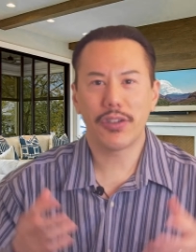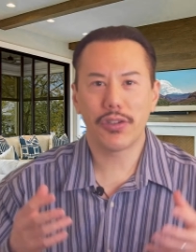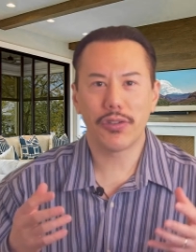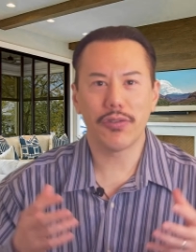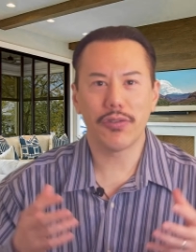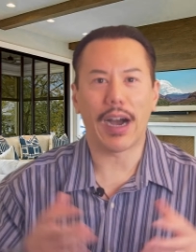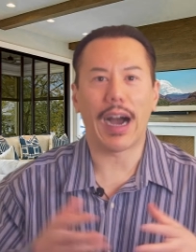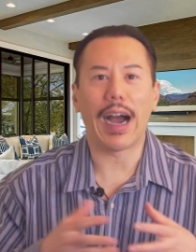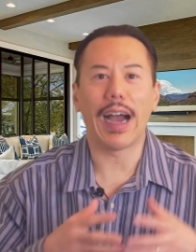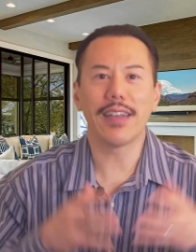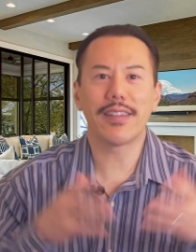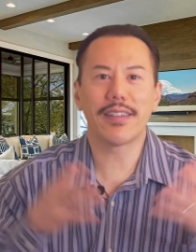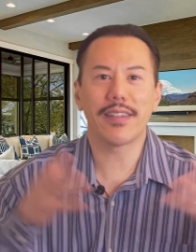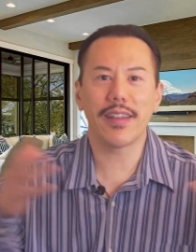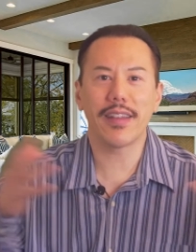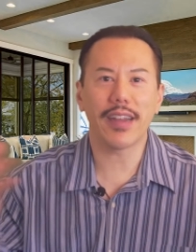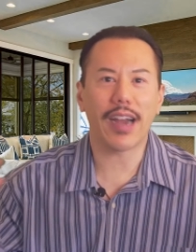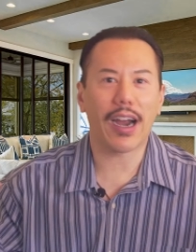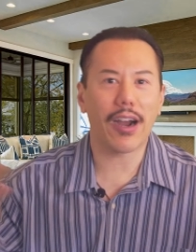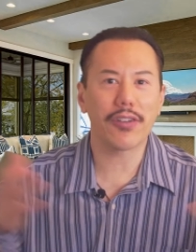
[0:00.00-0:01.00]
to
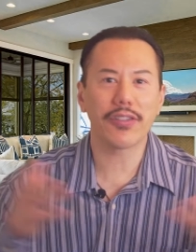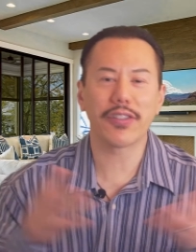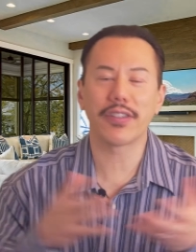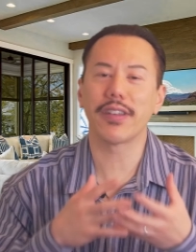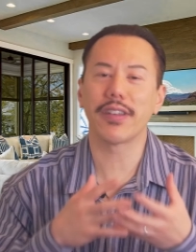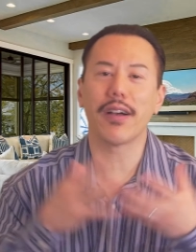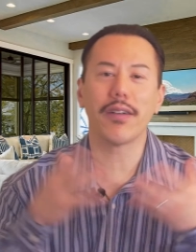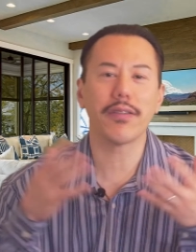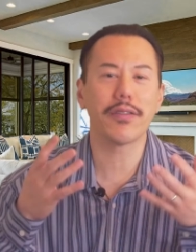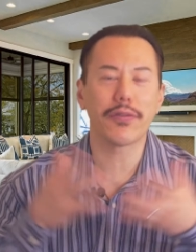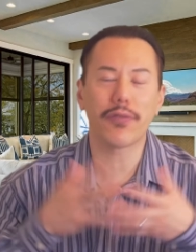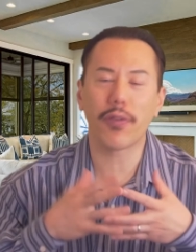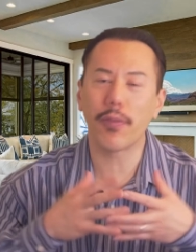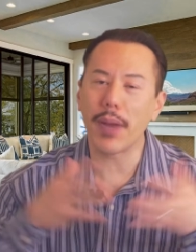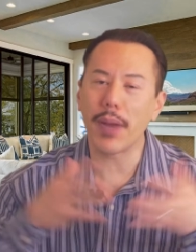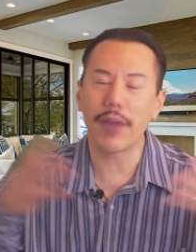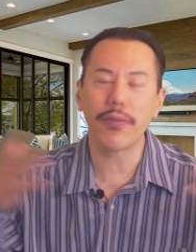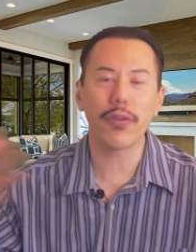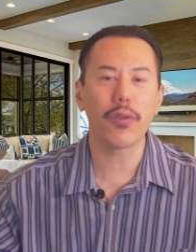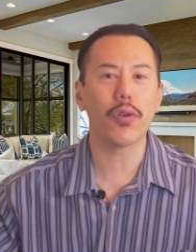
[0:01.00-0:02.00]
isolate ourselves
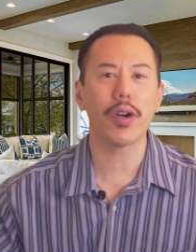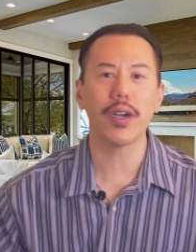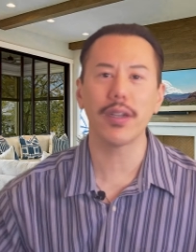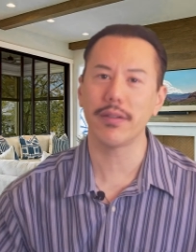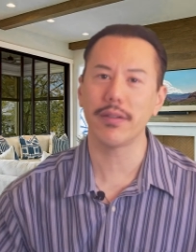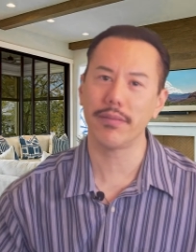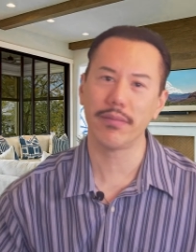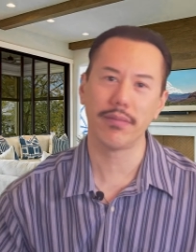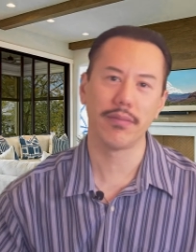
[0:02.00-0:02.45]
from everyone?